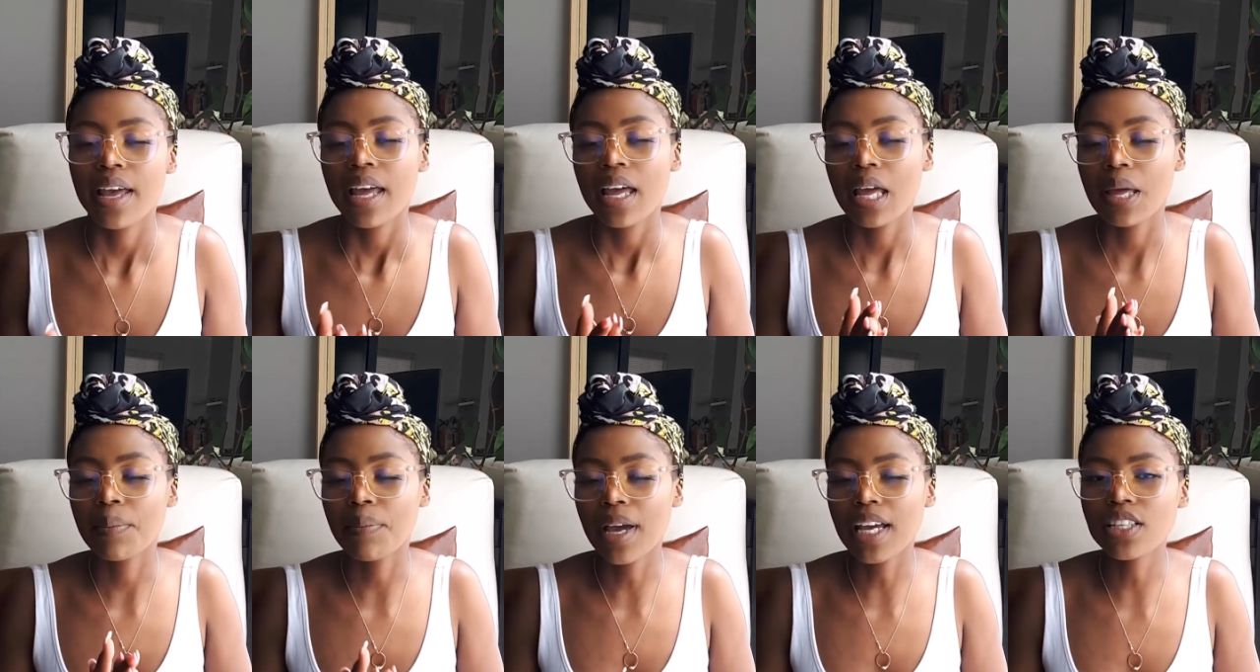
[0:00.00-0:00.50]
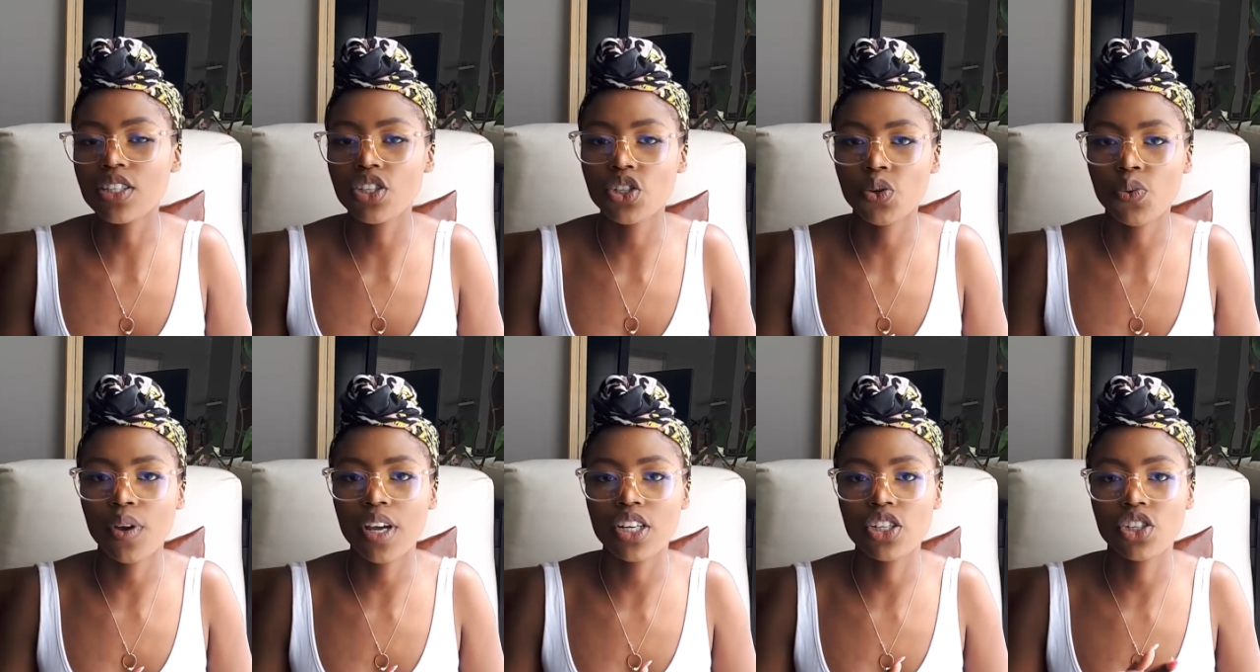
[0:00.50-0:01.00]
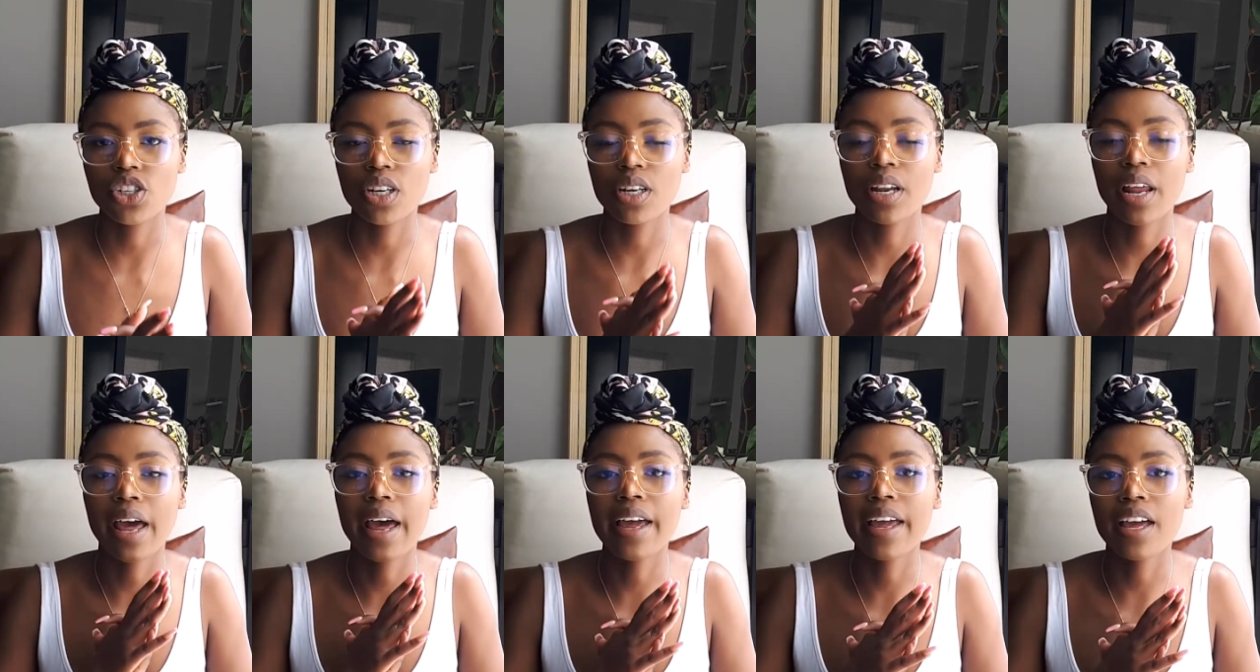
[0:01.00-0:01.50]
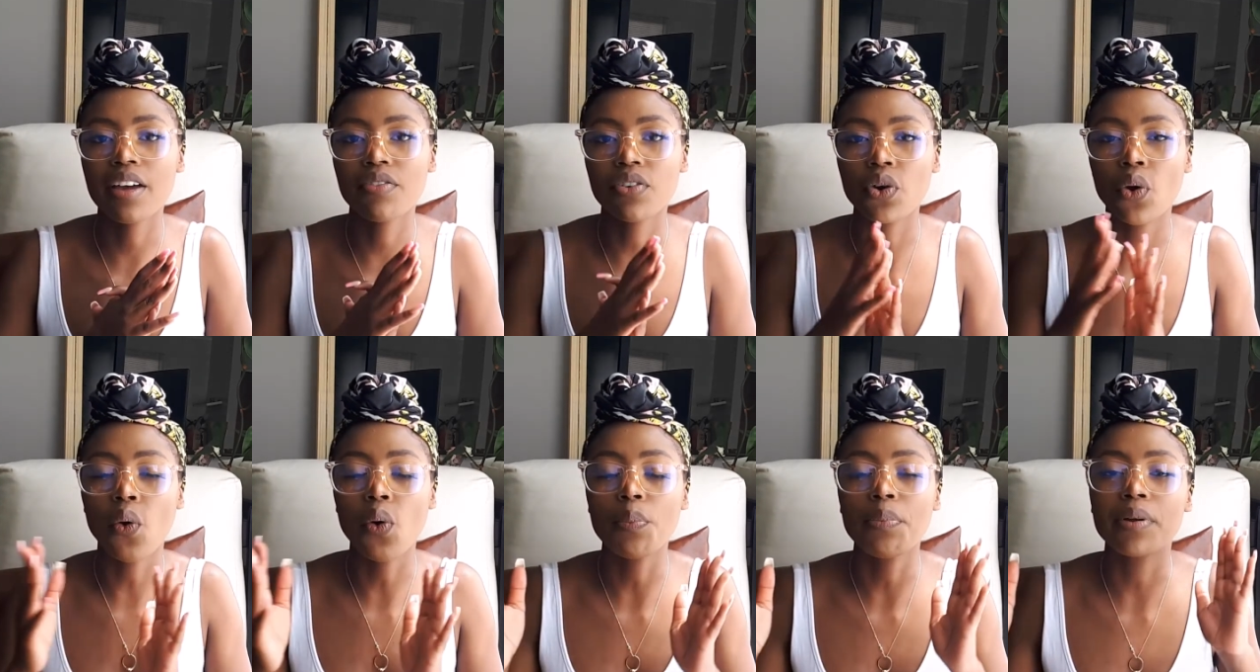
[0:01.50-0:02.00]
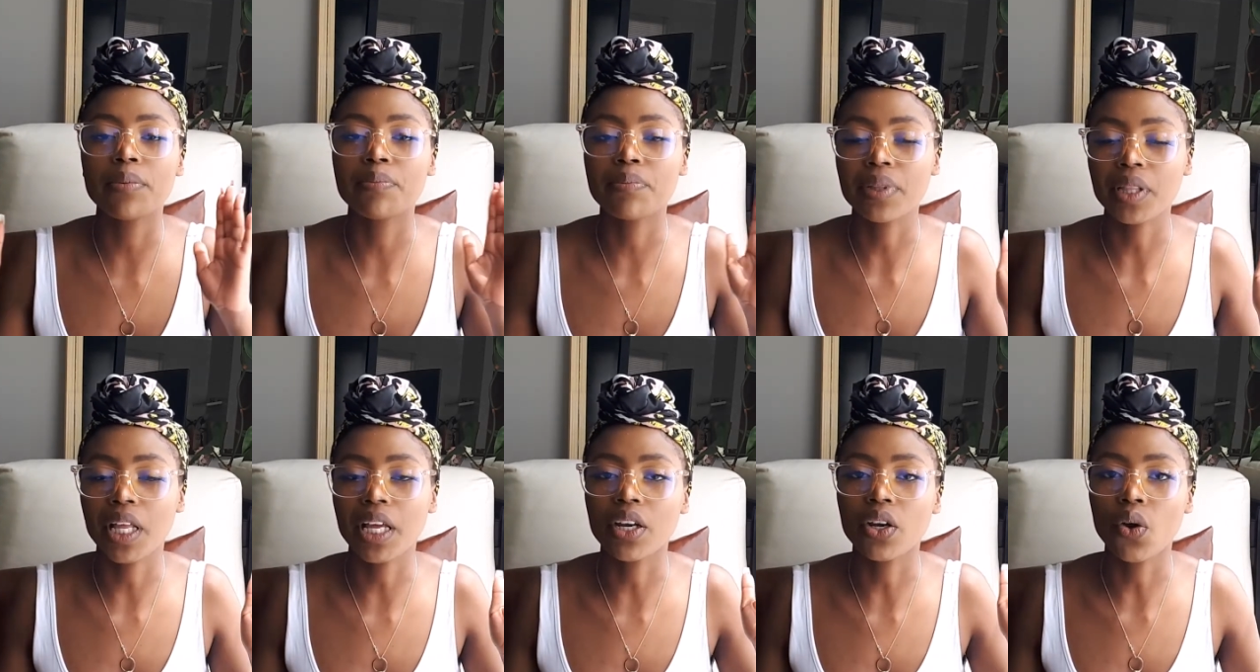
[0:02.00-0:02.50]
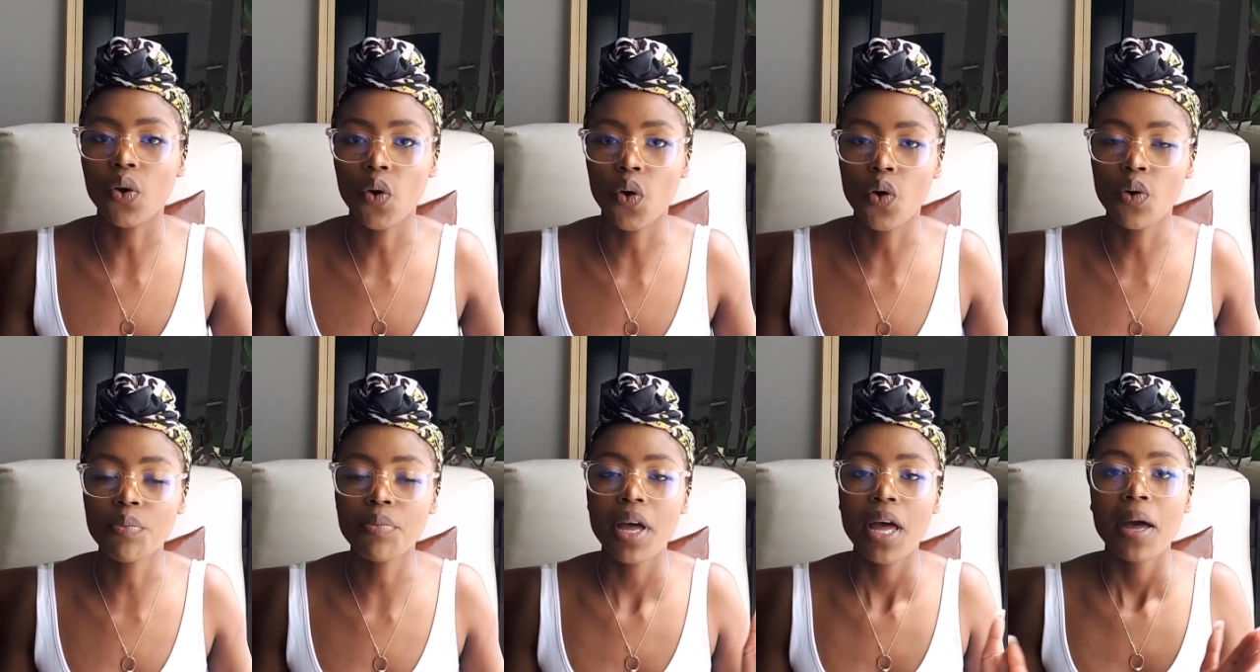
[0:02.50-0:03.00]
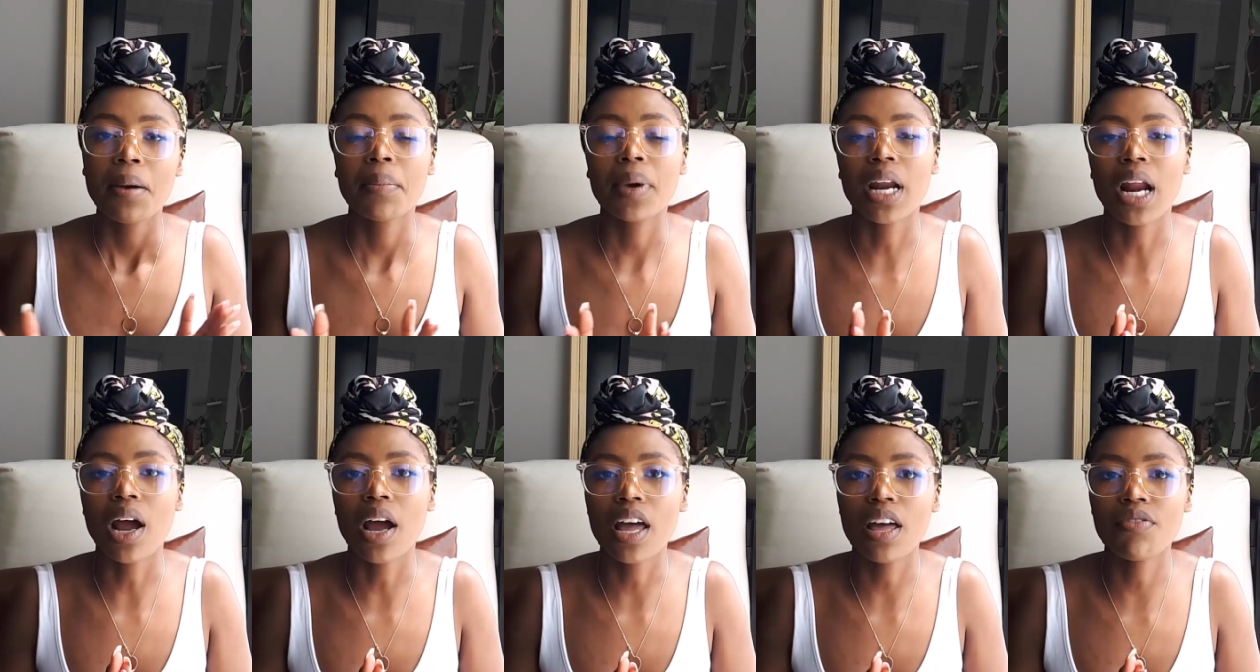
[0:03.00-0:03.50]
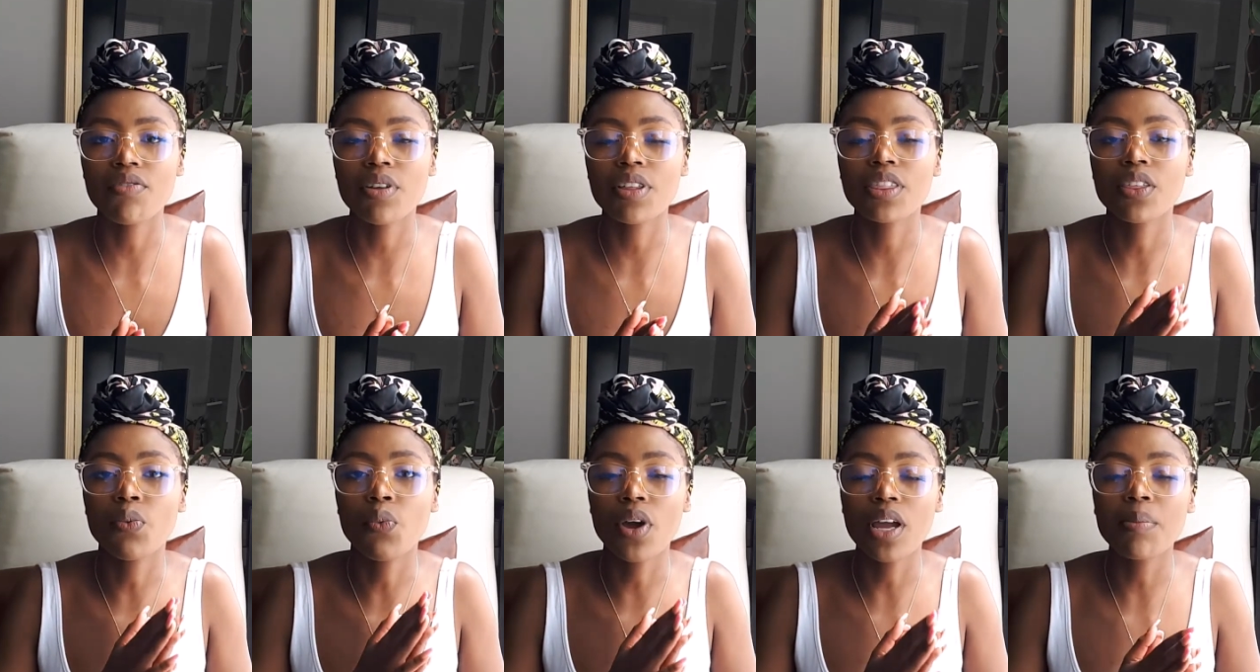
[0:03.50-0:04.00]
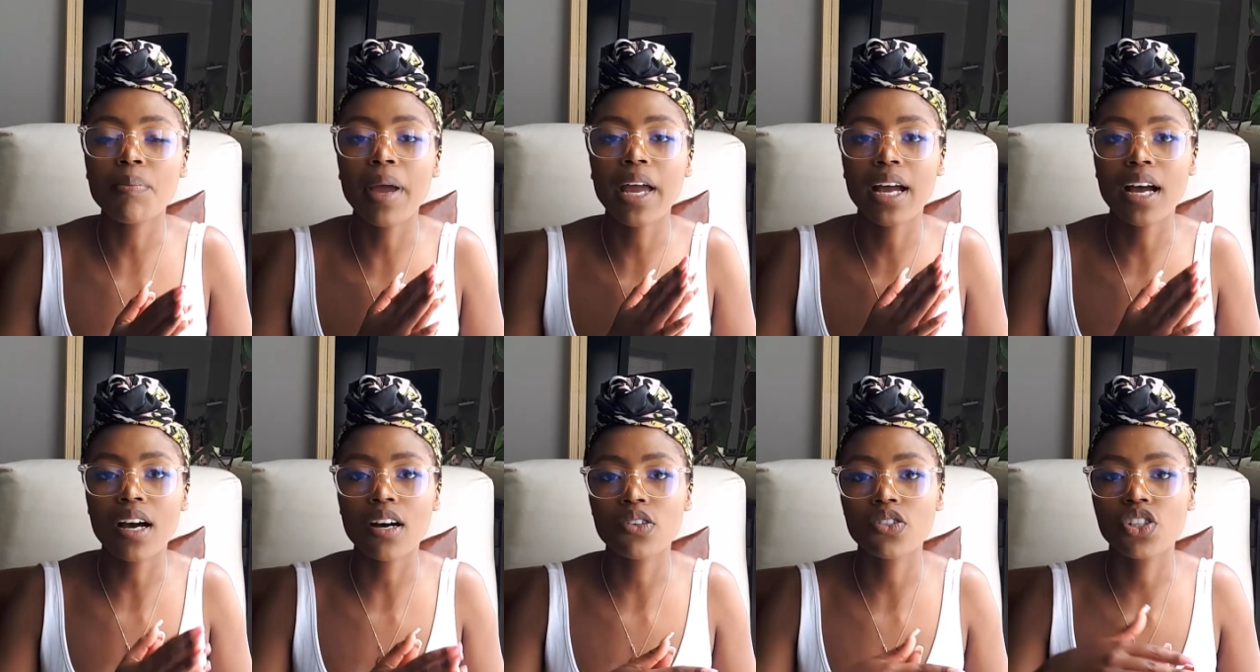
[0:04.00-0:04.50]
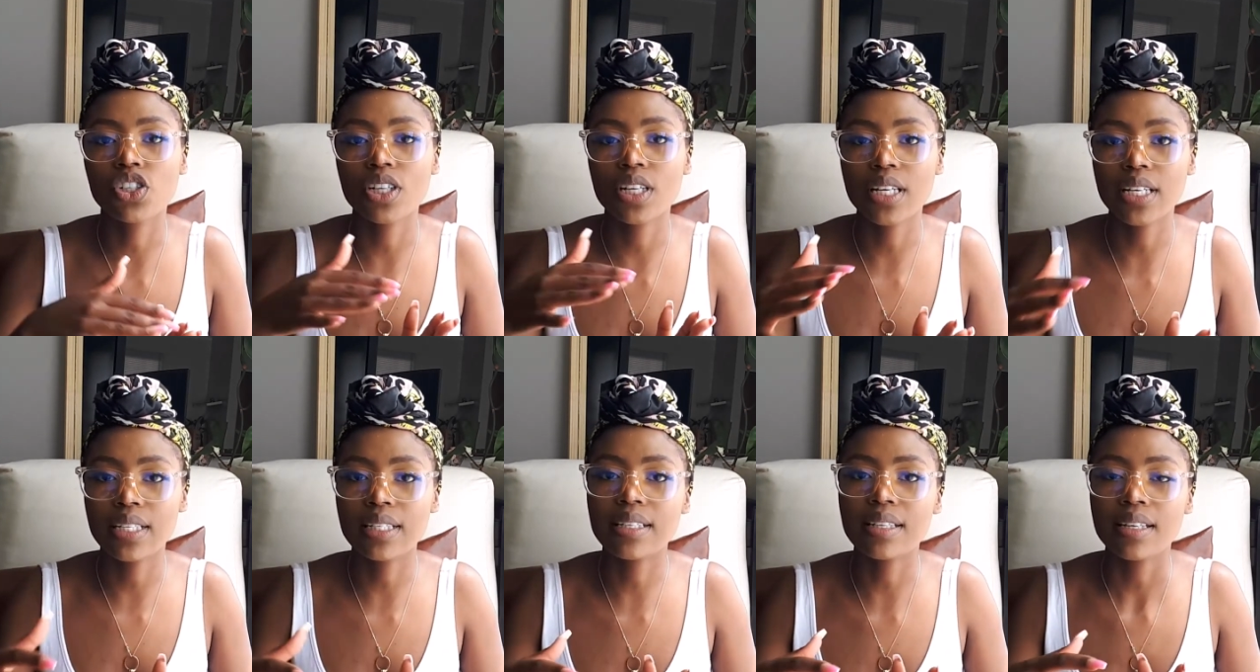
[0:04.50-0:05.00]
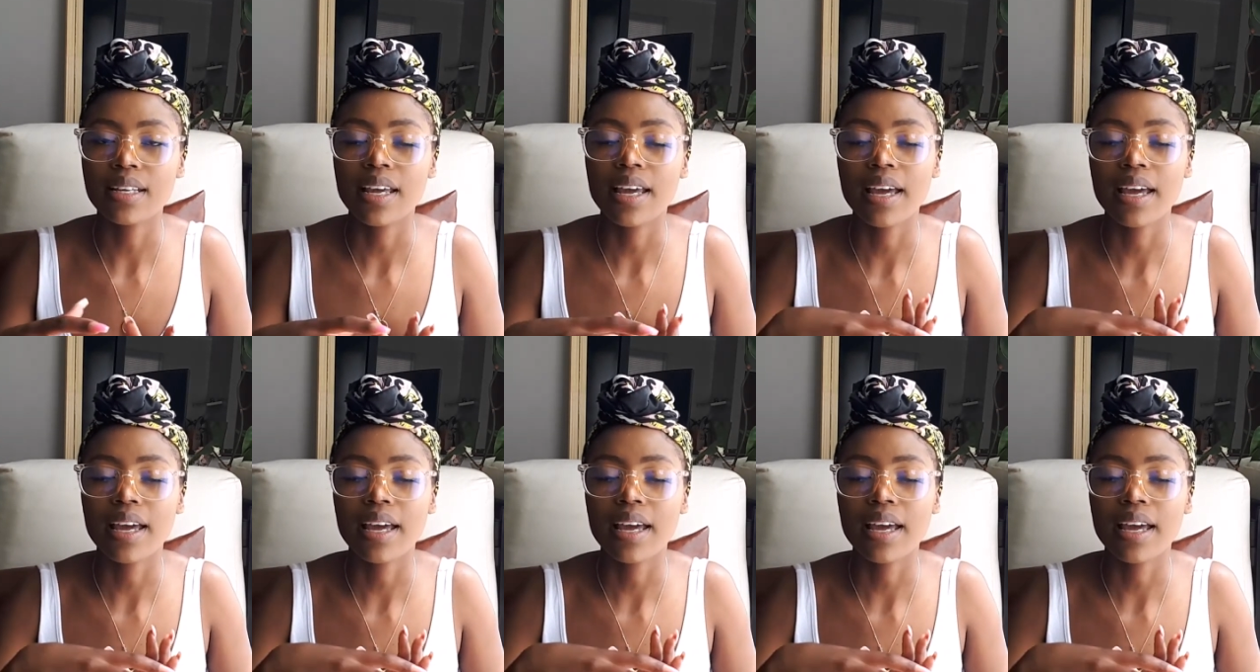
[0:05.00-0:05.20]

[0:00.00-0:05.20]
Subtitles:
In my situation, I have an open plan home, but however, the way my couch is,